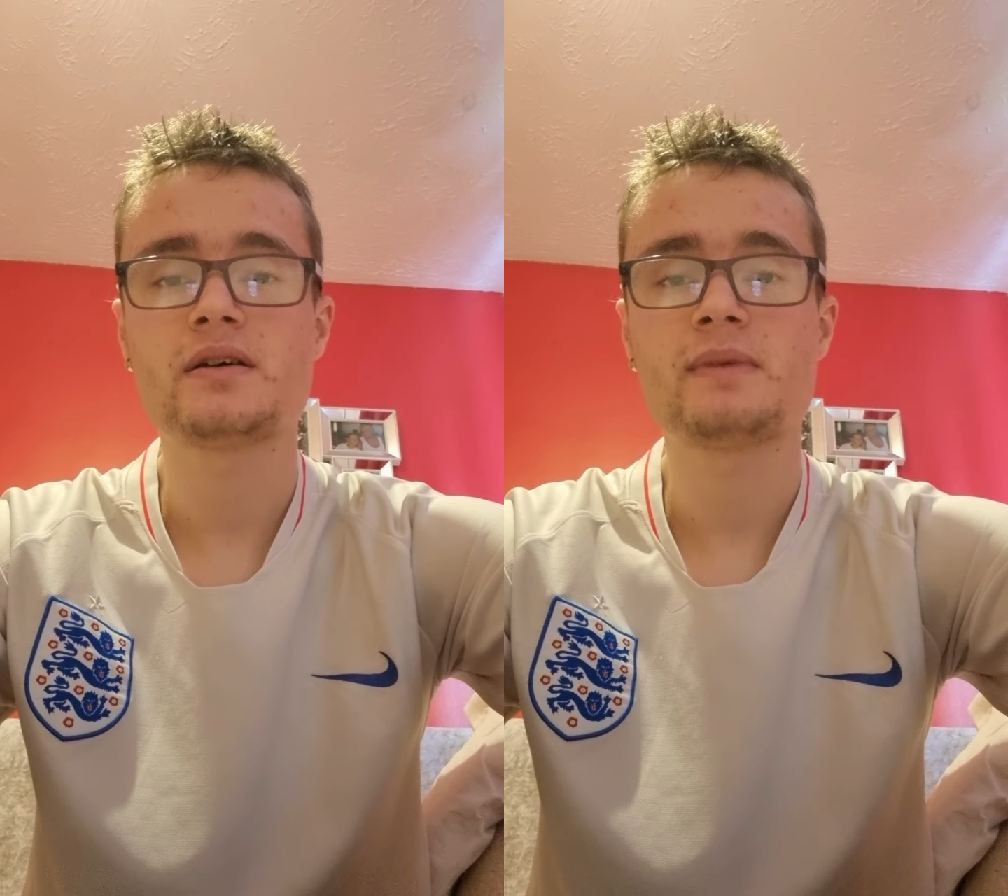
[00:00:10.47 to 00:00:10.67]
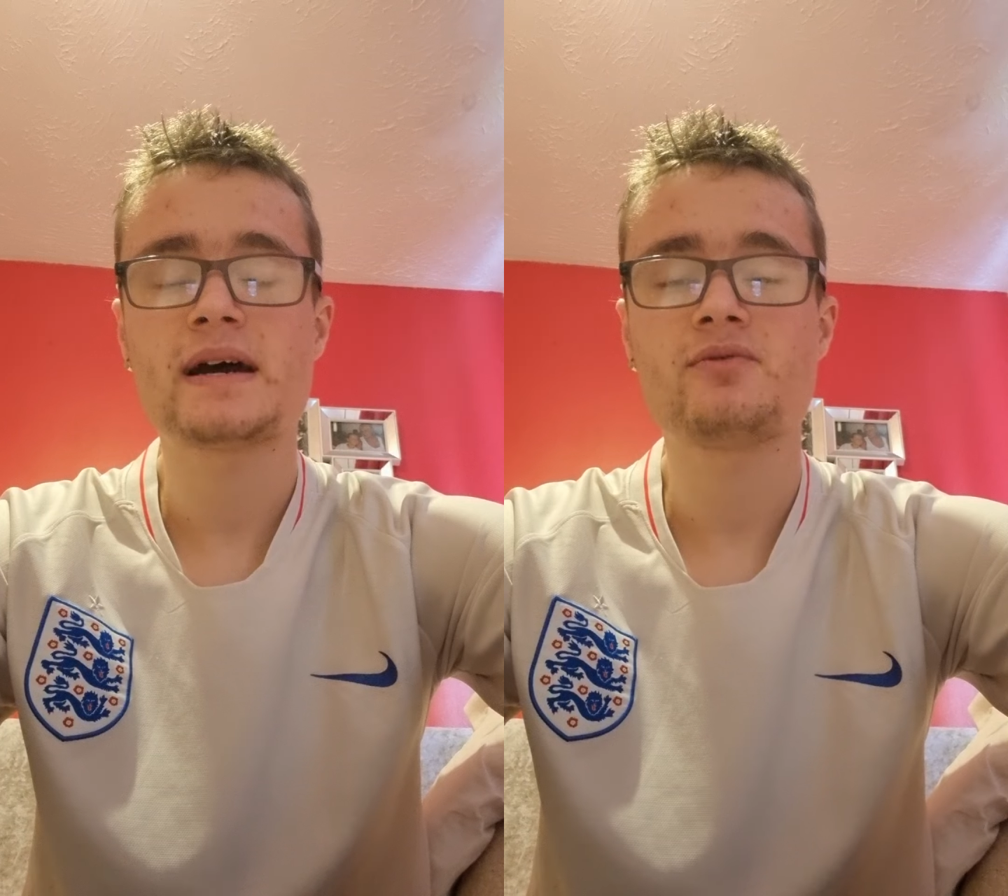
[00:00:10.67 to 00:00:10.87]

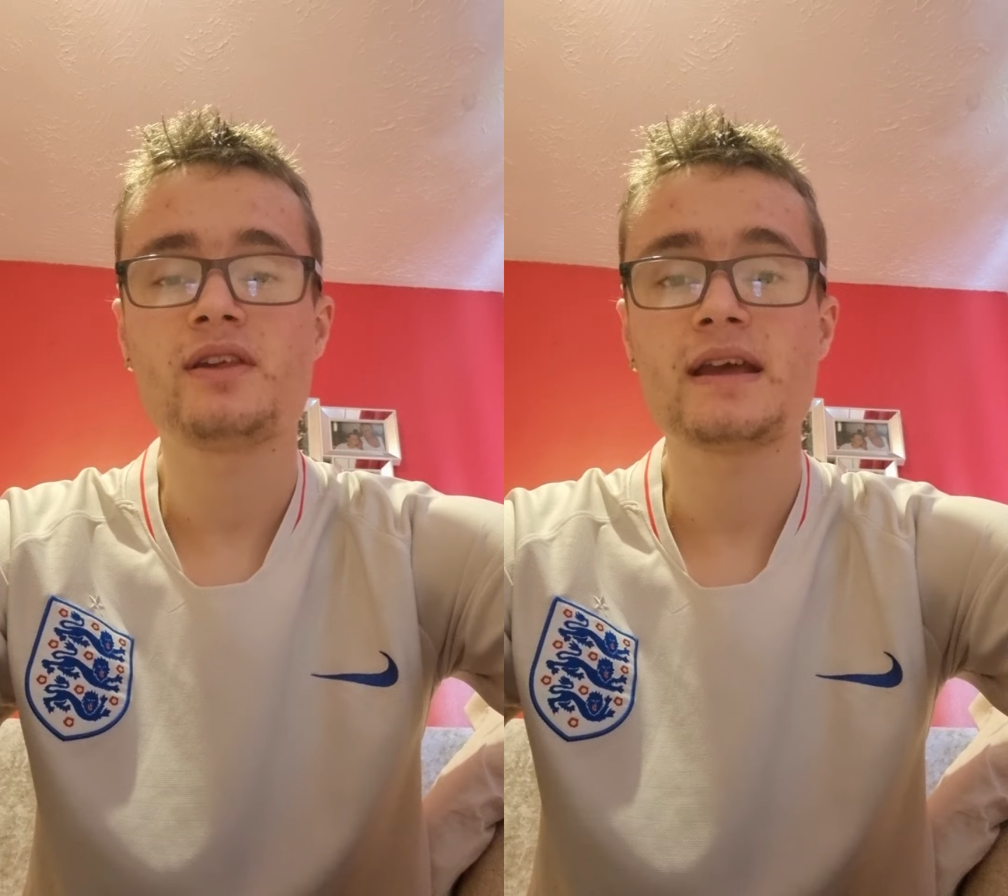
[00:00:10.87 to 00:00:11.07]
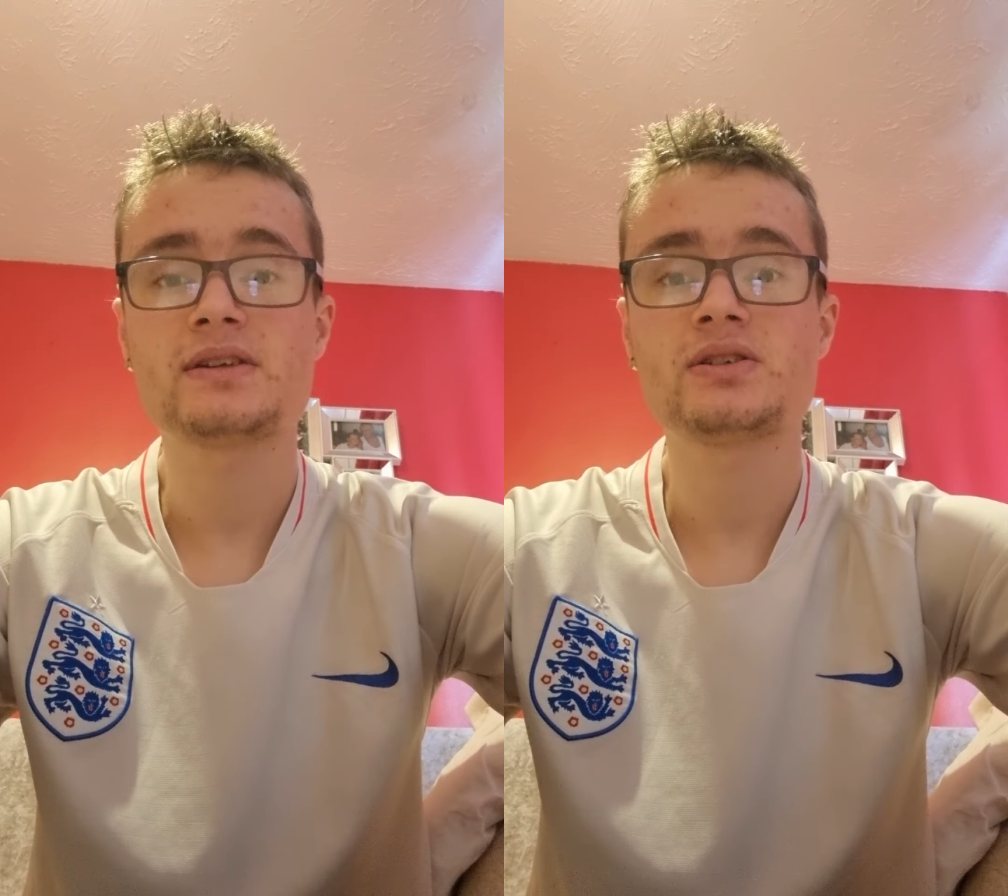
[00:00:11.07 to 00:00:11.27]
about
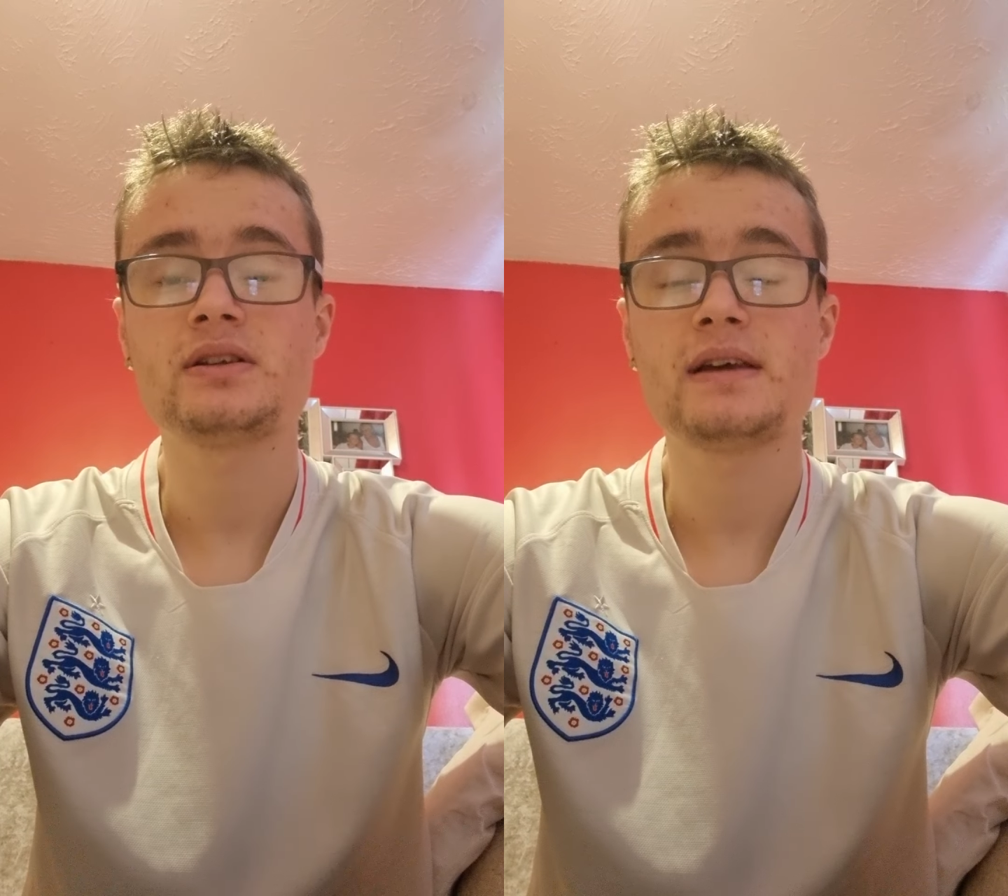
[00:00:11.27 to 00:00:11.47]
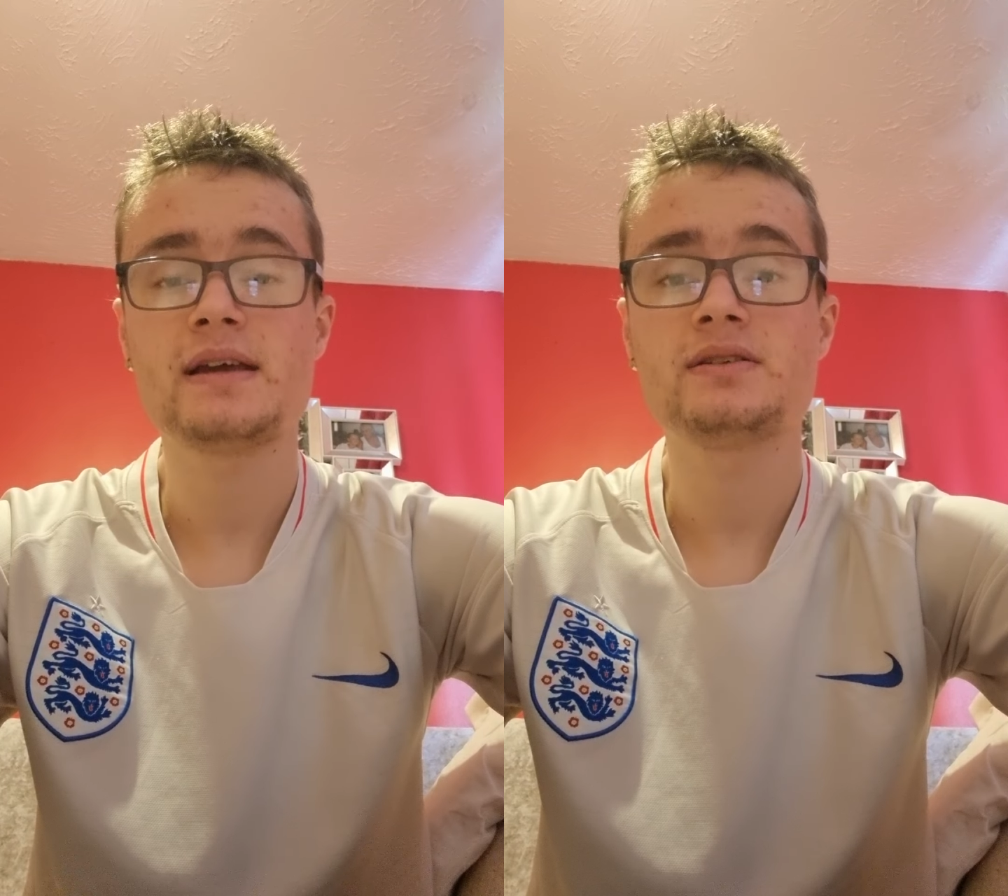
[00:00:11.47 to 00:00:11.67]

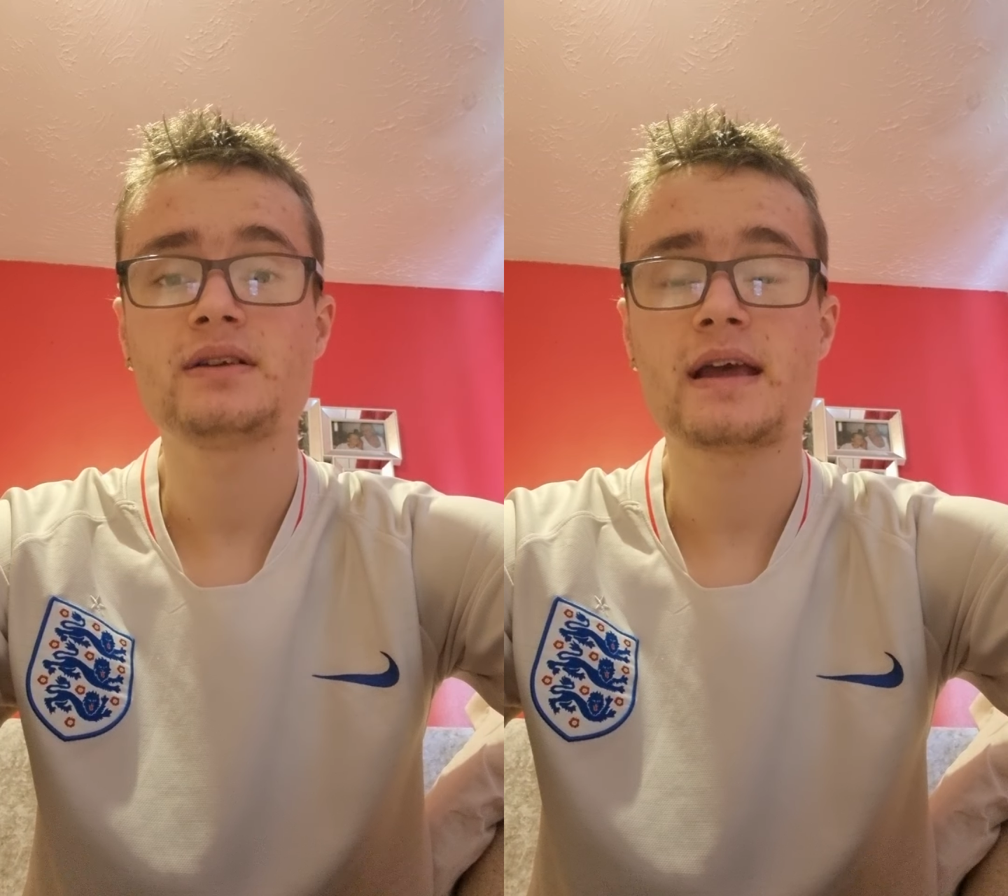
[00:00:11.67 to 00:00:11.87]
yesterday's